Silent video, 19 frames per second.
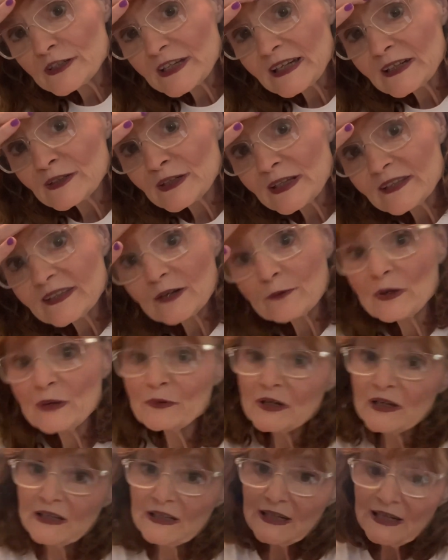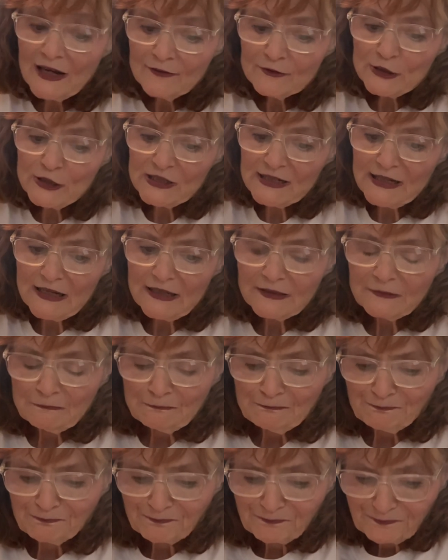area that we were going to cover today.
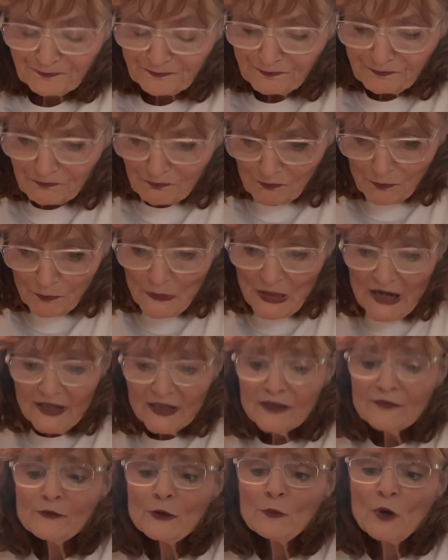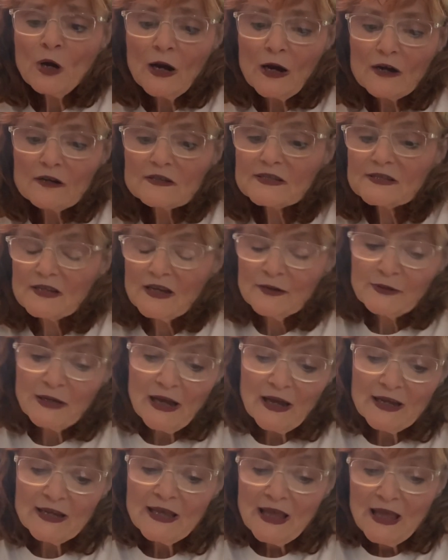If it works, okay,